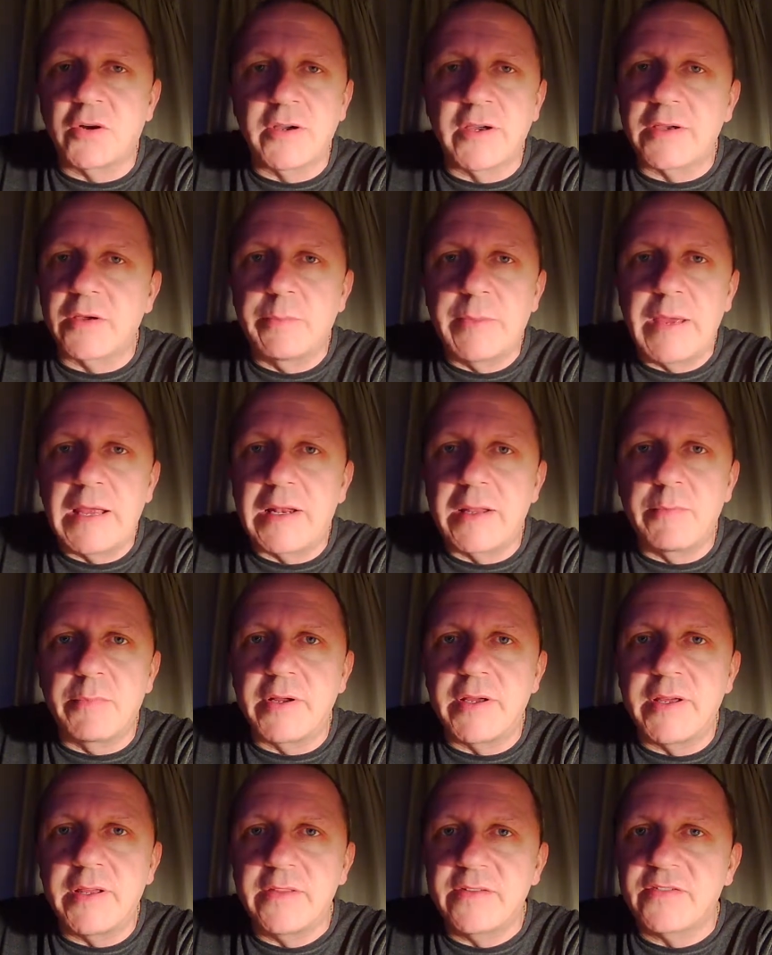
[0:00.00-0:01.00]
I could barely
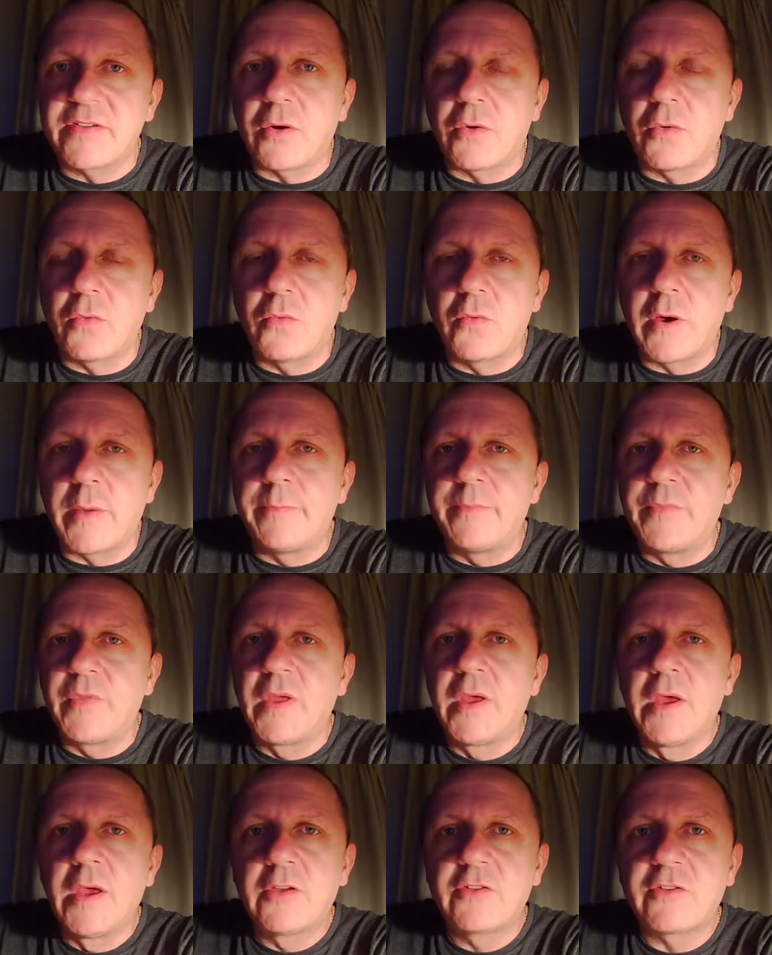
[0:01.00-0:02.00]
breathe. So
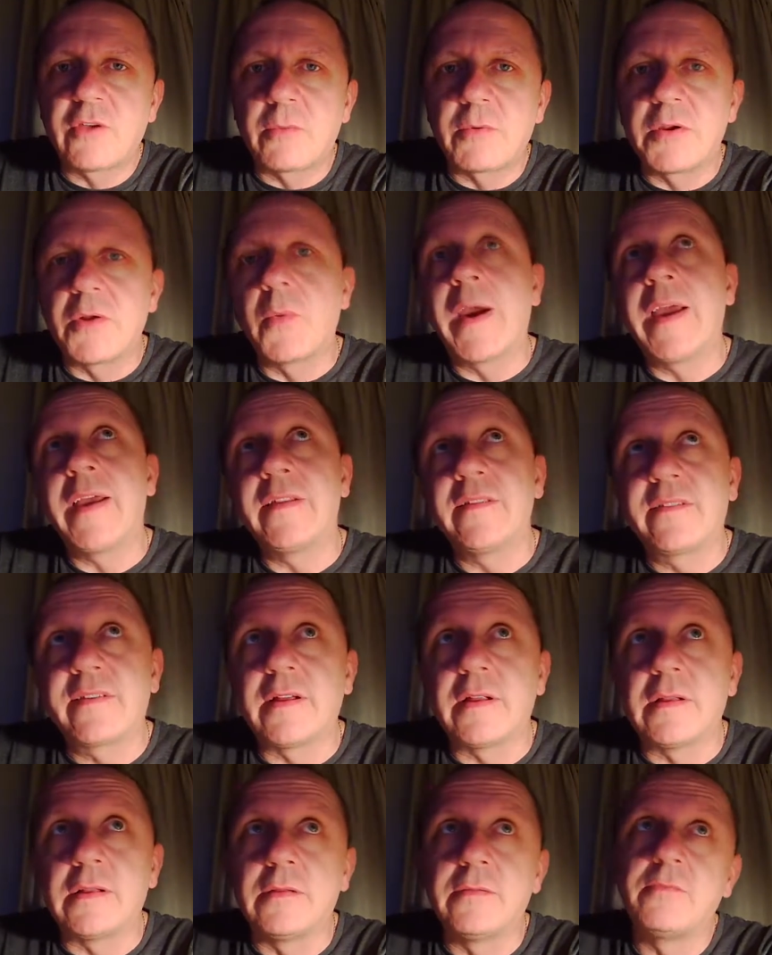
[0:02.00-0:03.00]
I'm going to wait
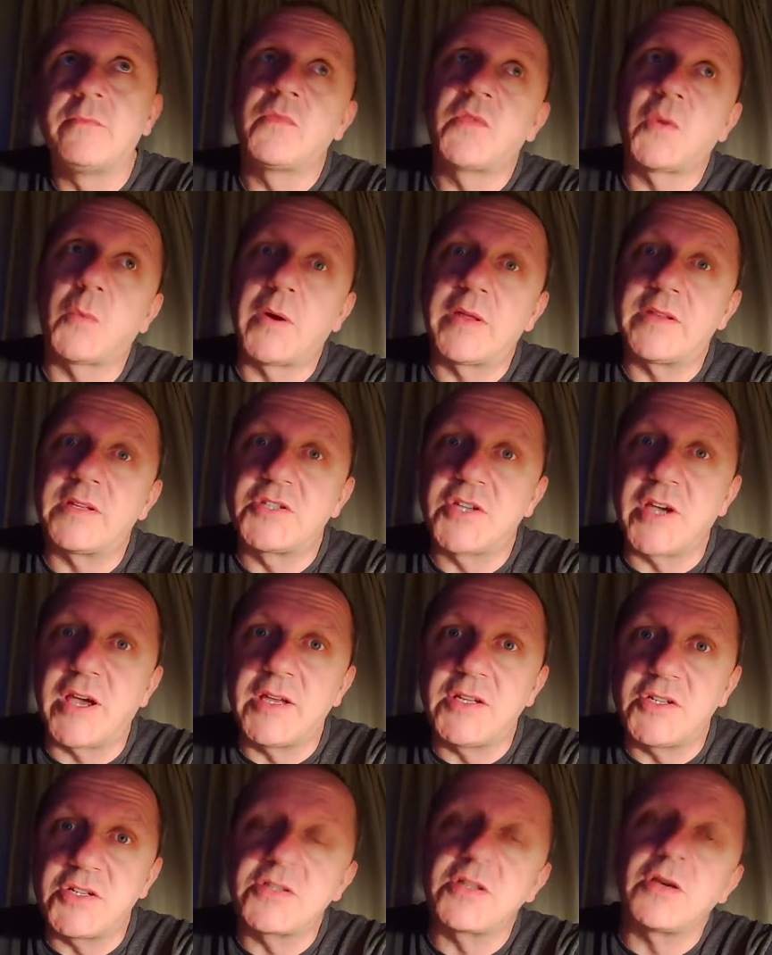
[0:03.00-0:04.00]
until the weather
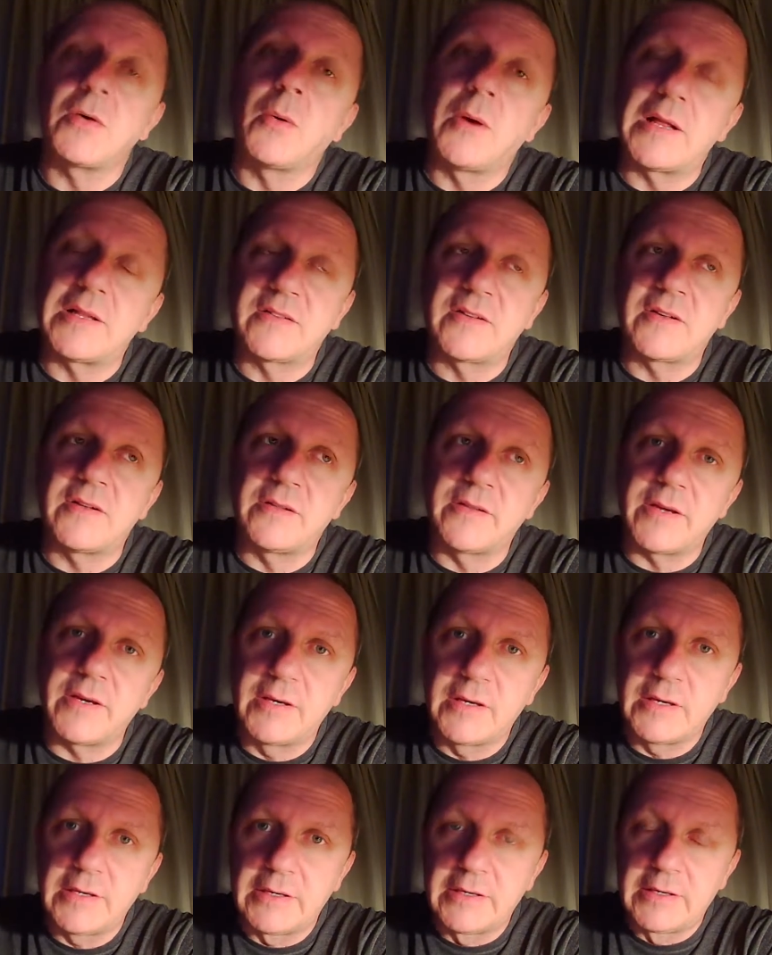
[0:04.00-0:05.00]
changes. Well, till the
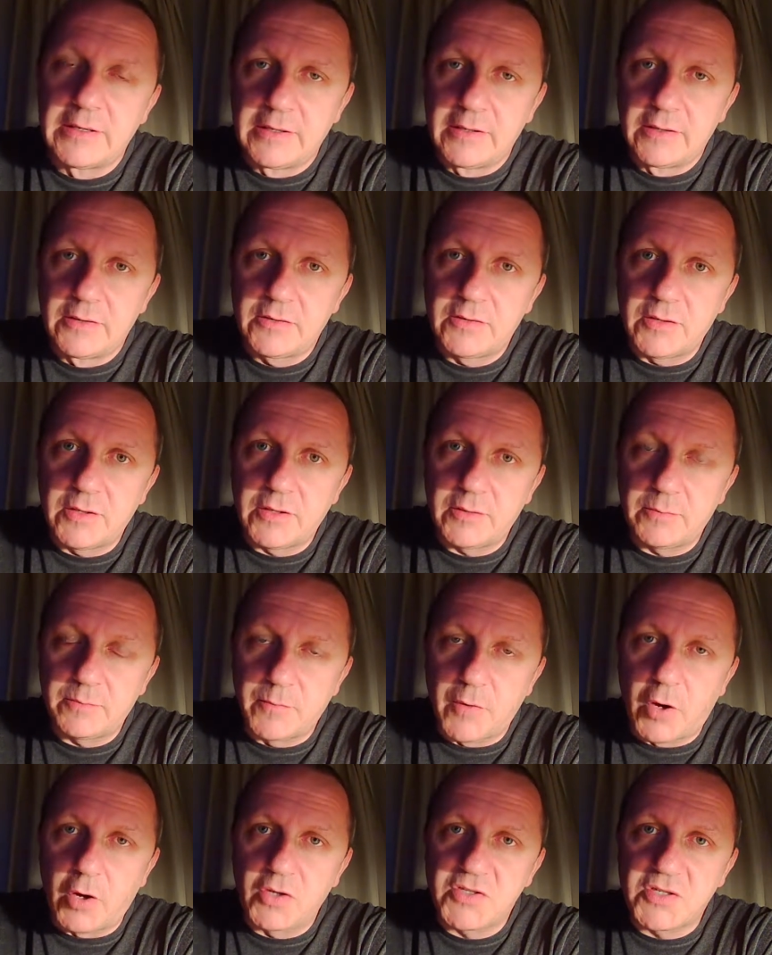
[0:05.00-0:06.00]

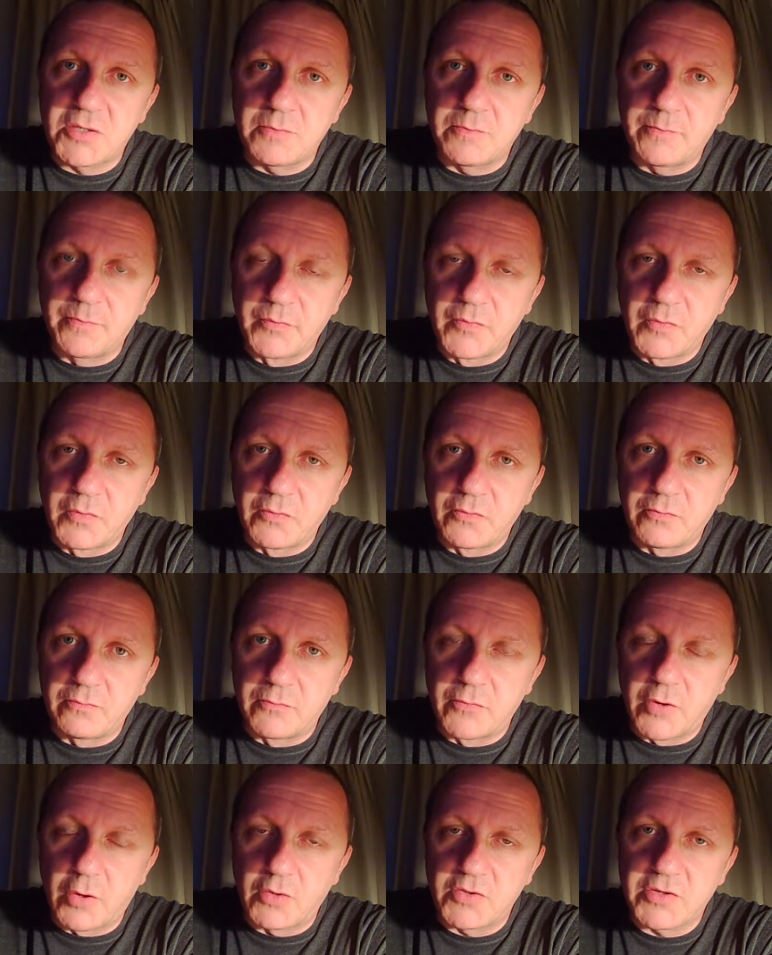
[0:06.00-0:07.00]
autumn
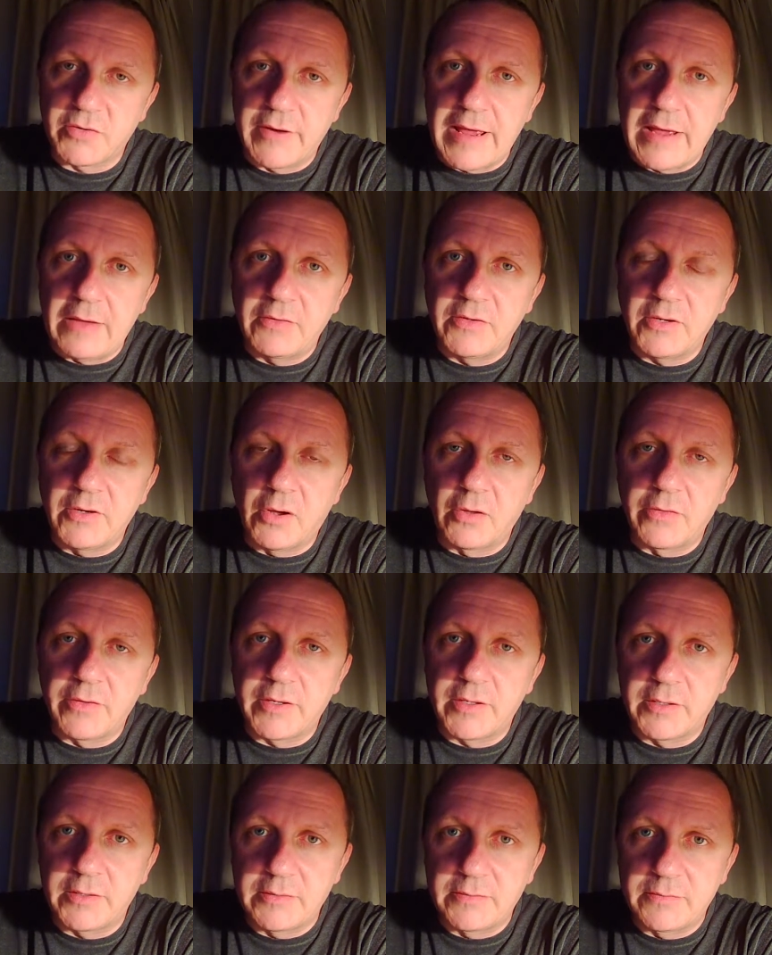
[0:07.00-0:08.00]
rolls around and all
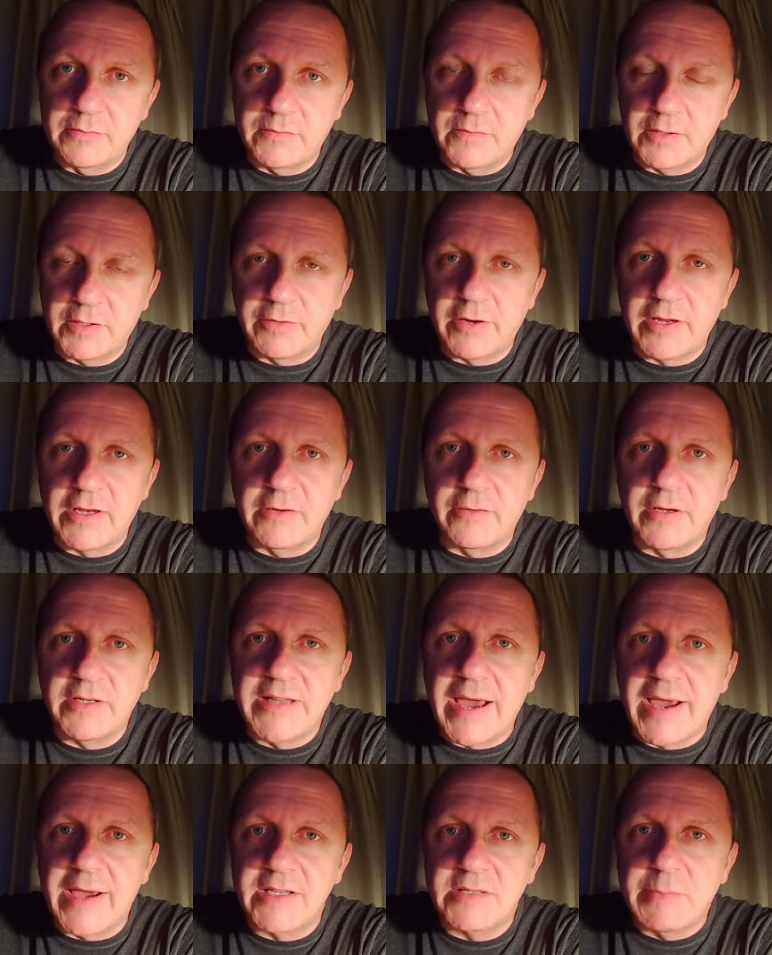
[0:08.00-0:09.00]
the greenery
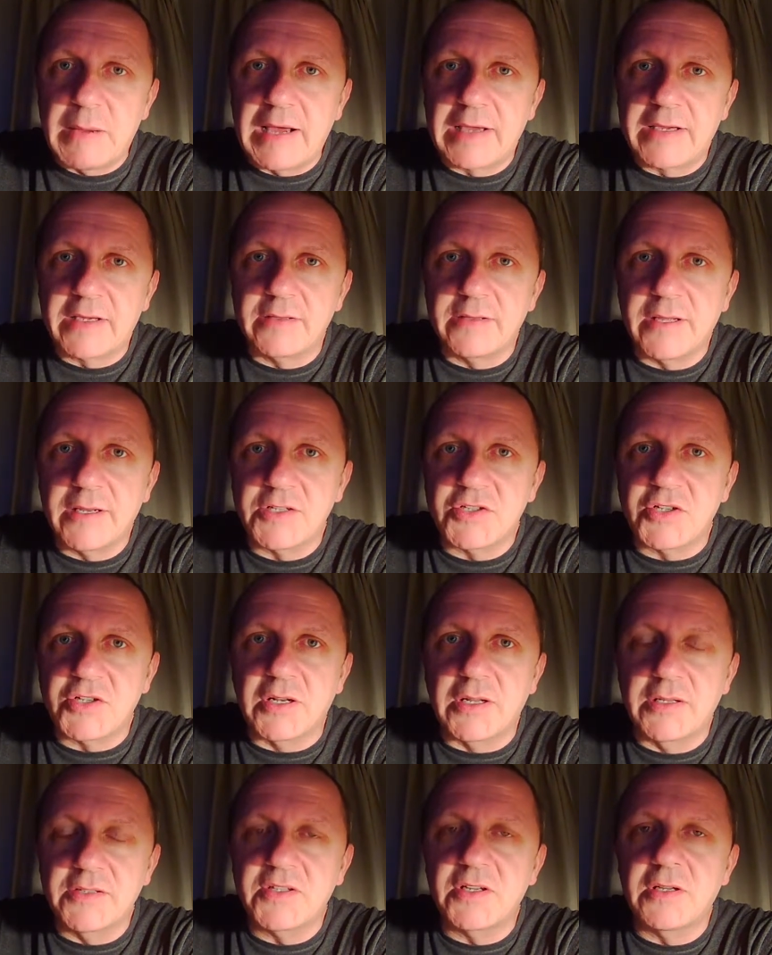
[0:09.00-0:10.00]
dies back, and then I
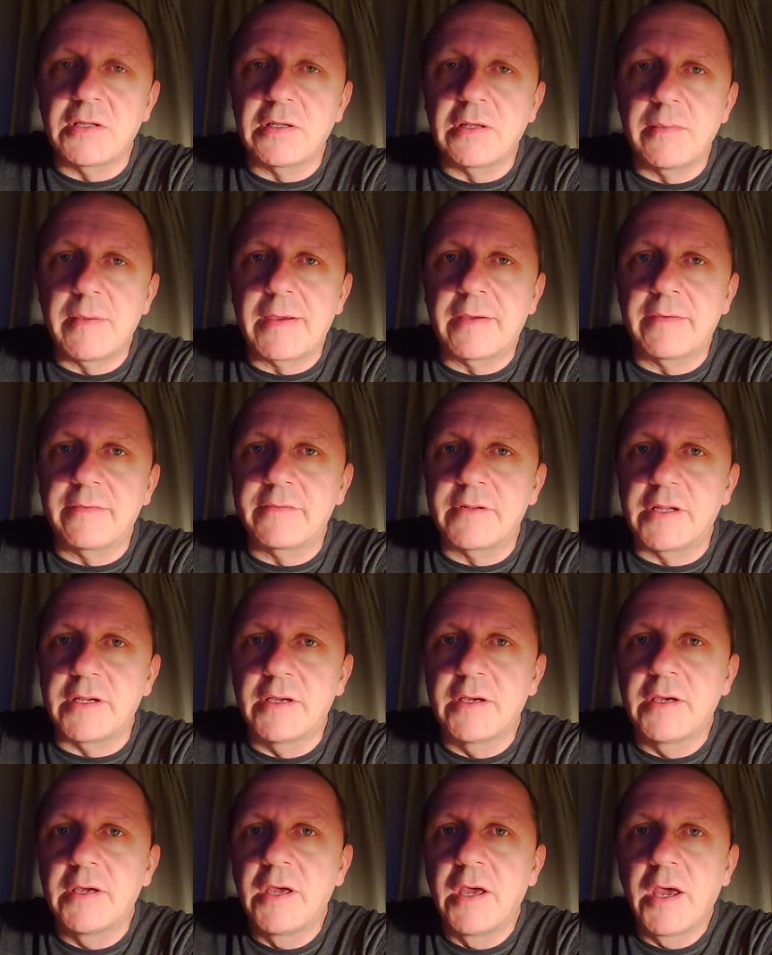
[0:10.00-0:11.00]
shall certainly now have
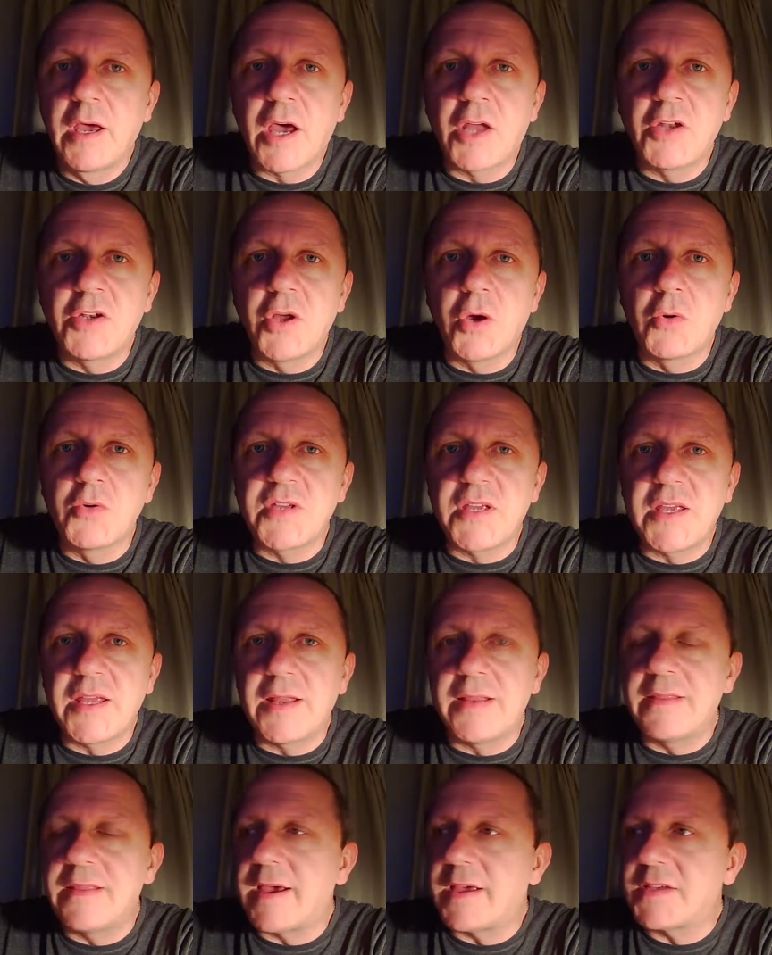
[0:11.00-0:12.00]
a nosy
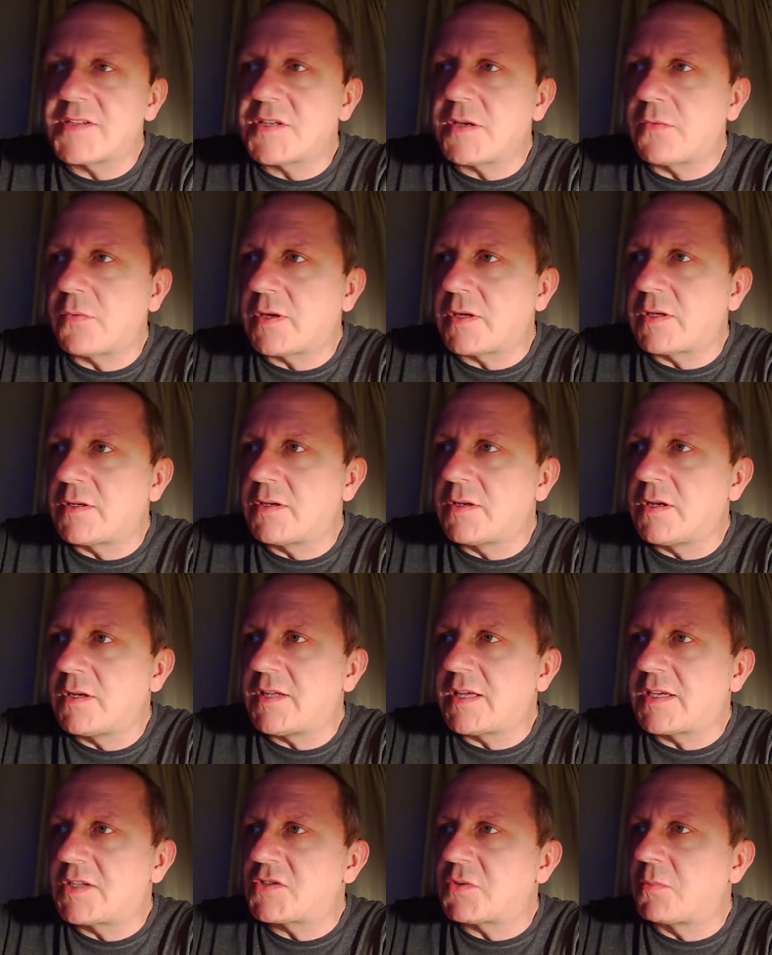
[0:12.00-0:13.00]
in there, see if we can
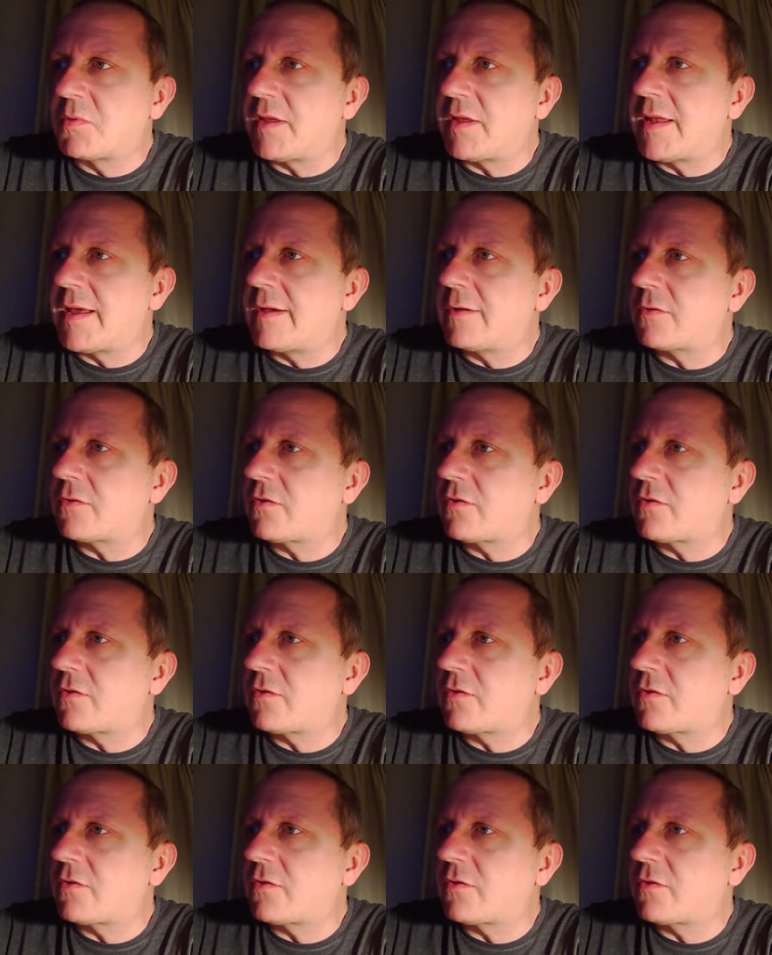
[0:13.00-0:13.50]
dig something out.